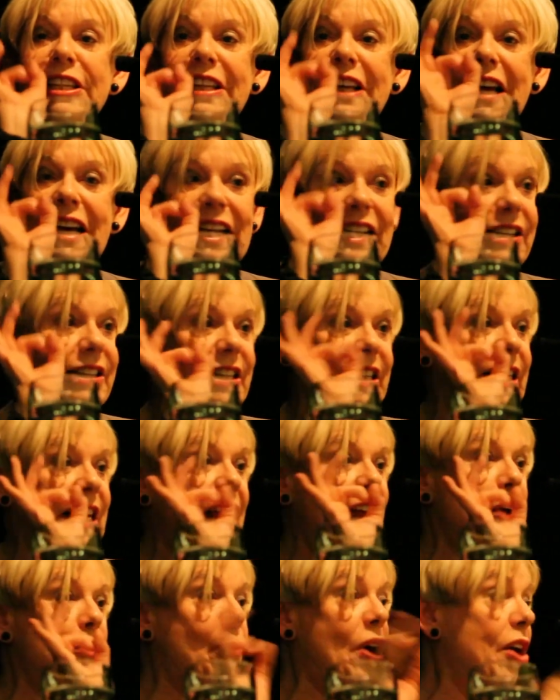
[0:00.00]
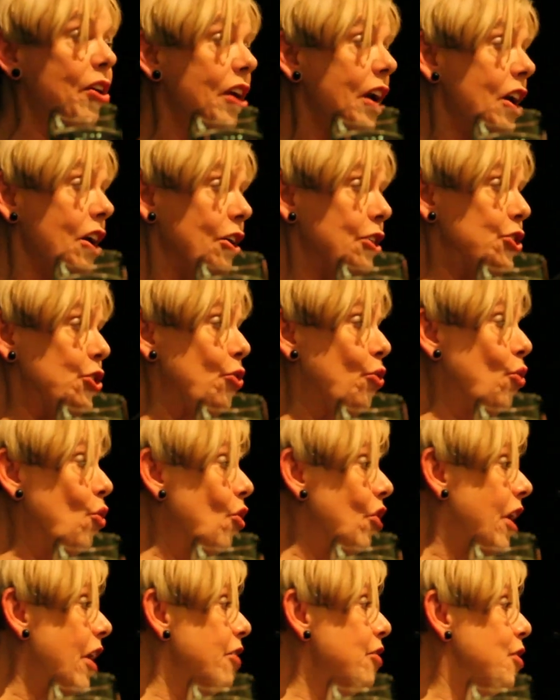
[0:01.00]
tonight to day one, because you're
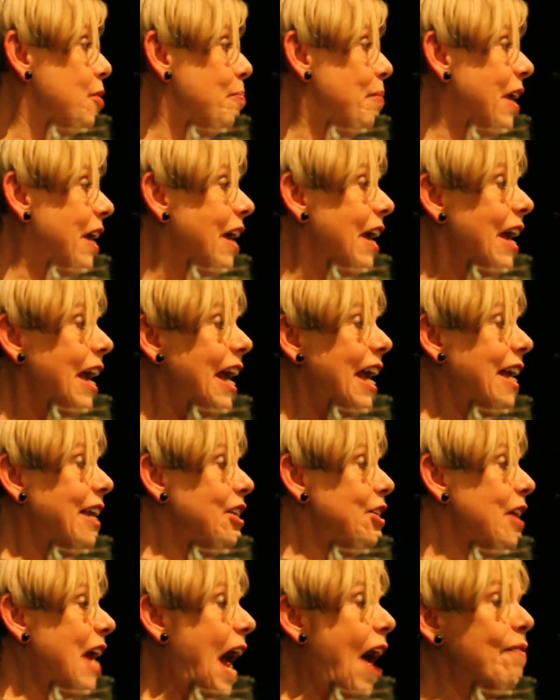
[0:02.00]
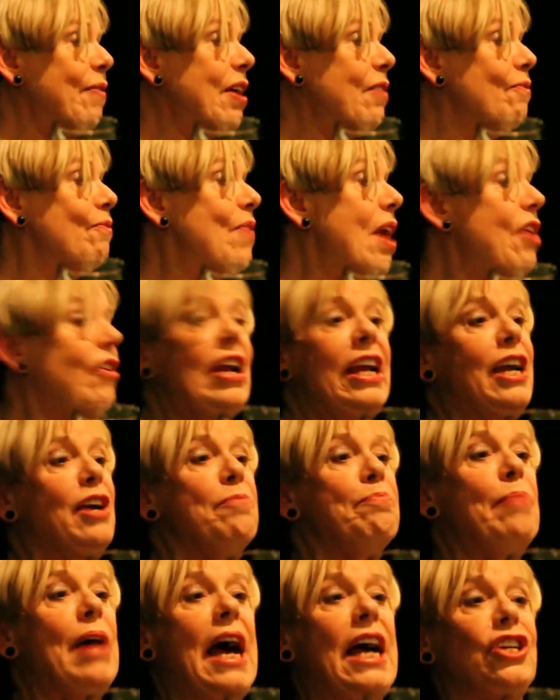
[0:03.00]
all going to be having very
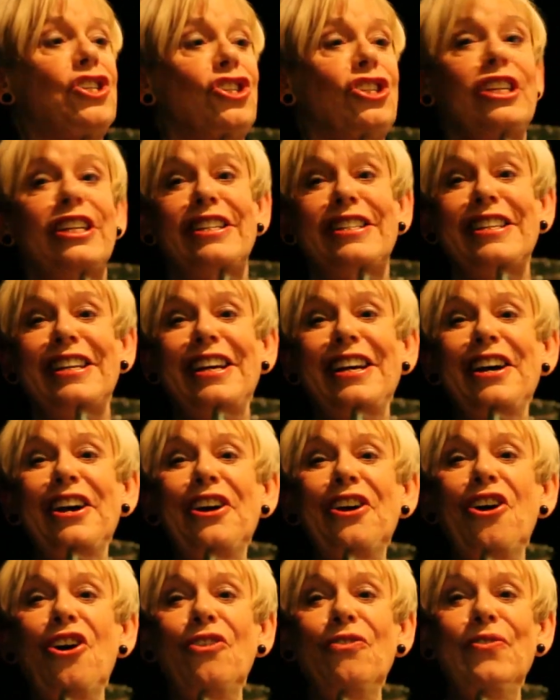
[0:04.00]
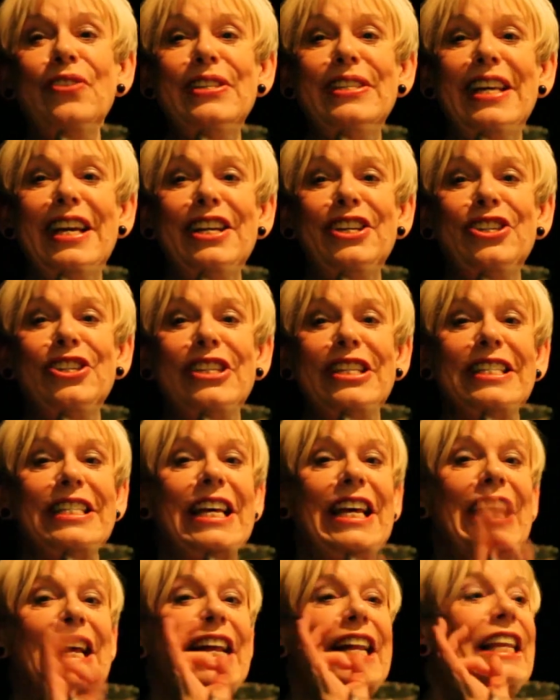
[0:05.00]
compassionate conversations.
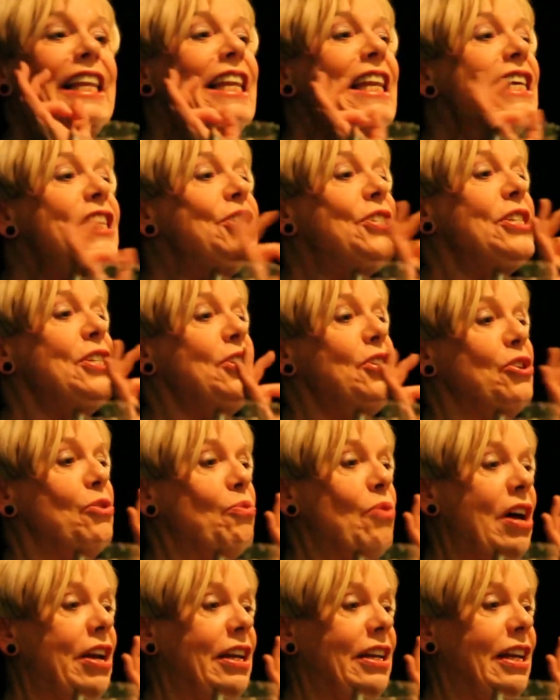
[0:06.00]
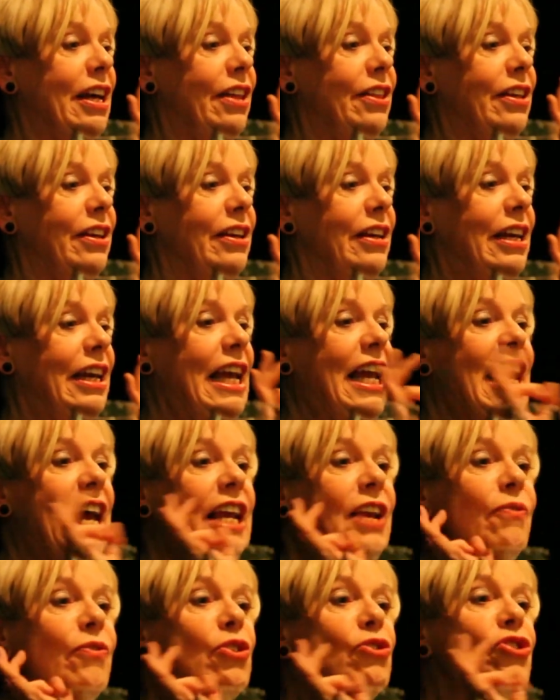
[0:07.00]
Listen to one another.
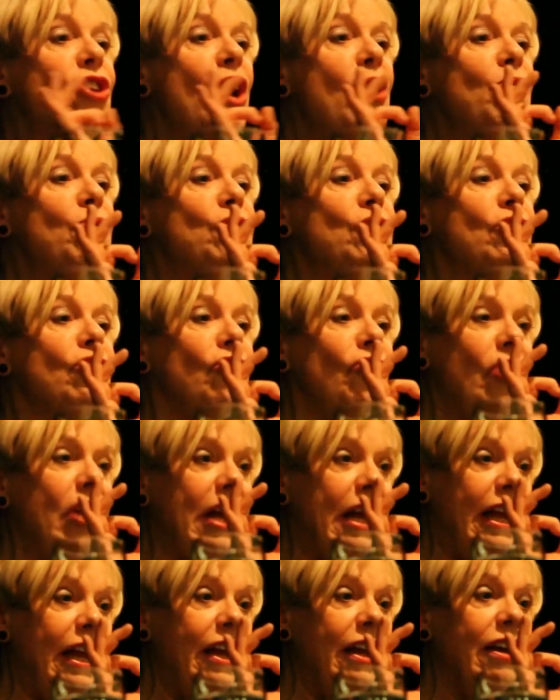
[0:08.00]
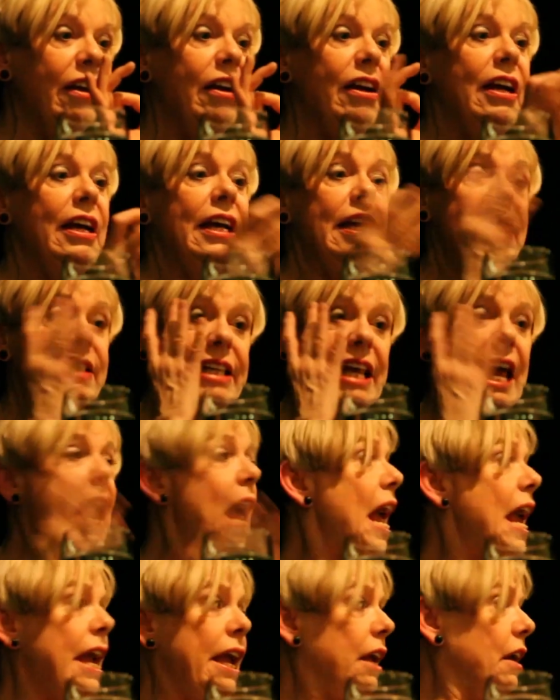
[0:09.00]
And if you don't agree,
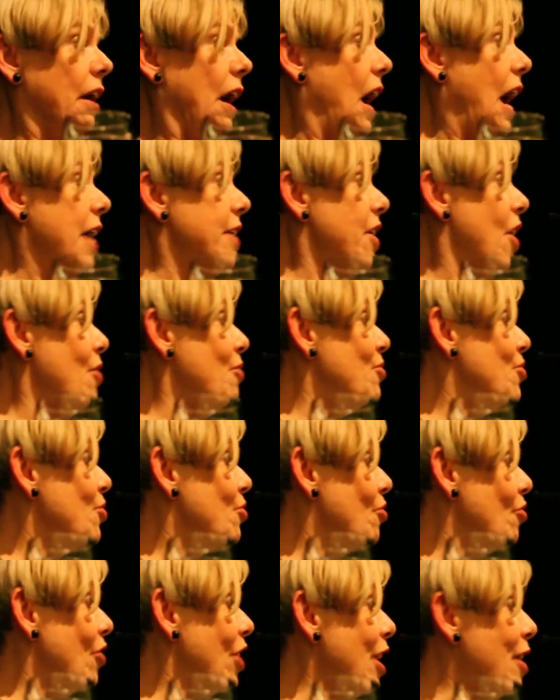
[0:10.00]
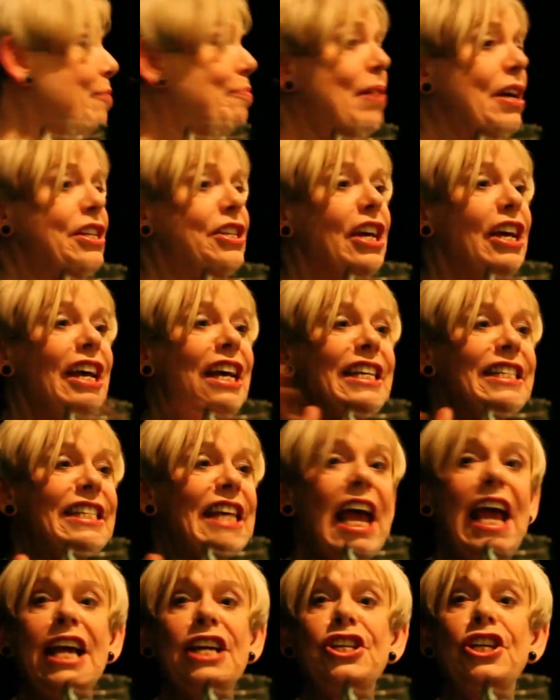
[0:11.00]
say, I don't agree, but
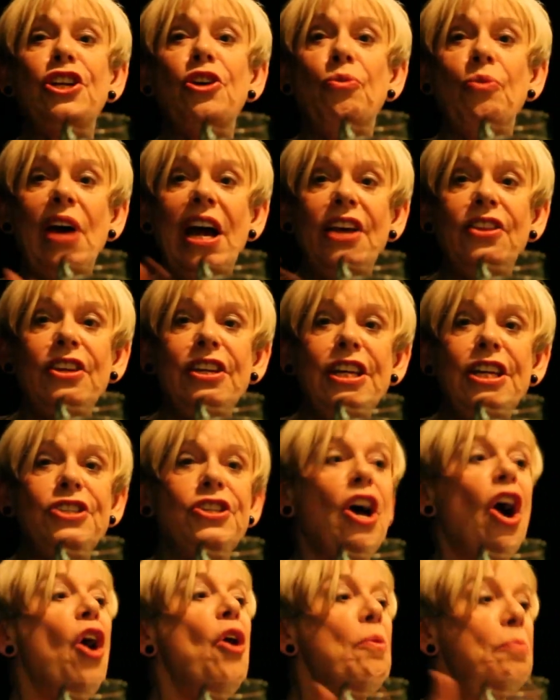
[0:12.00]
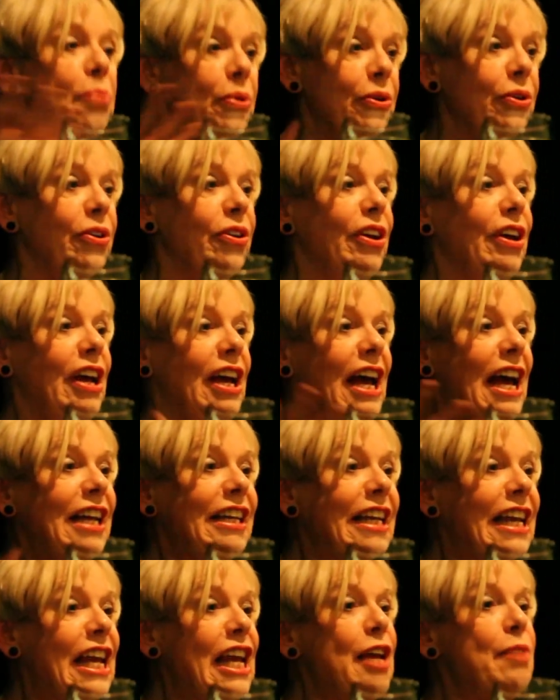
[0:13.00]
say it in a way that is open
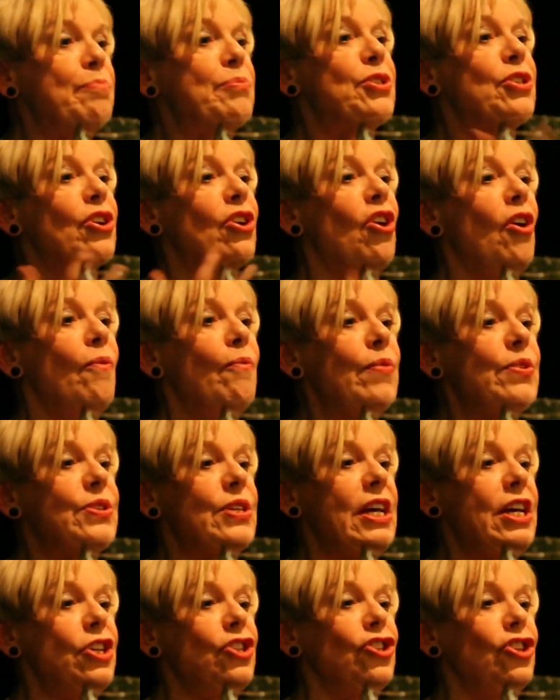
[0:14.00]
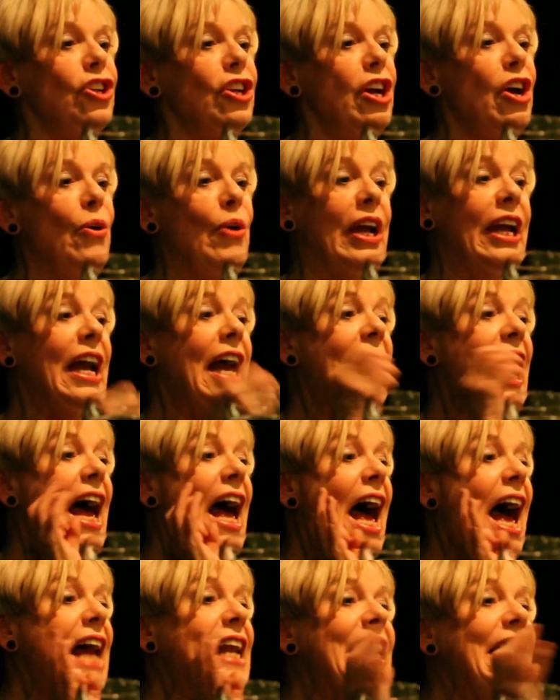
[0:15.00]
and keeps the conversation going.
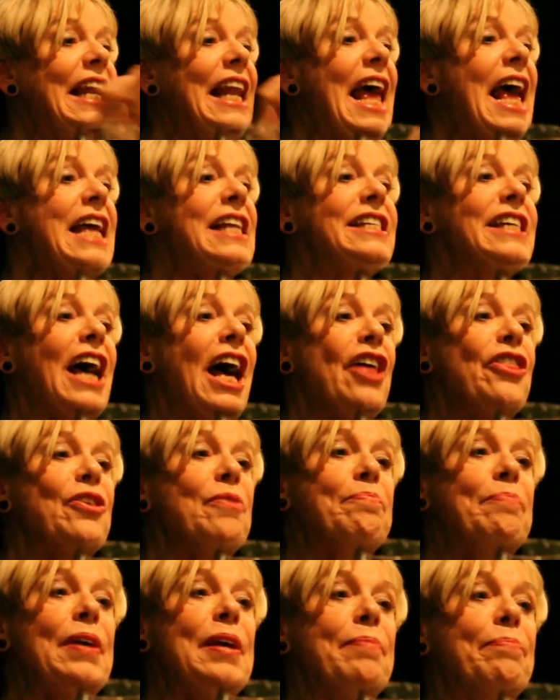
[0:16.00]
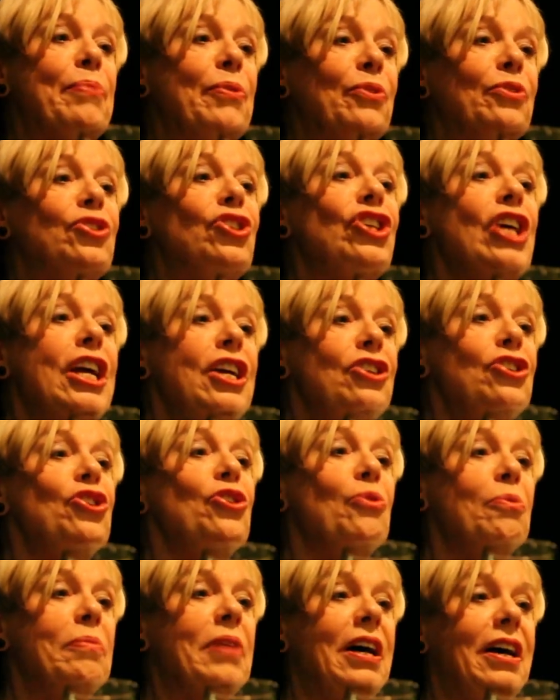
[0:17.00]
And let other people change
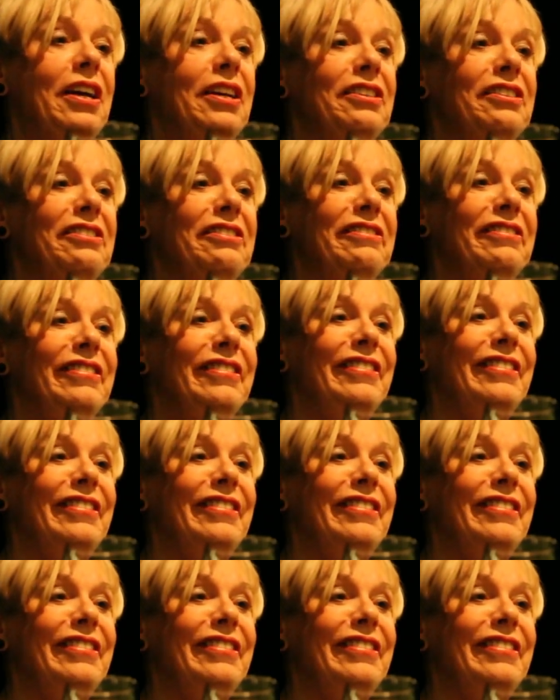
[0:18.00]
your mind.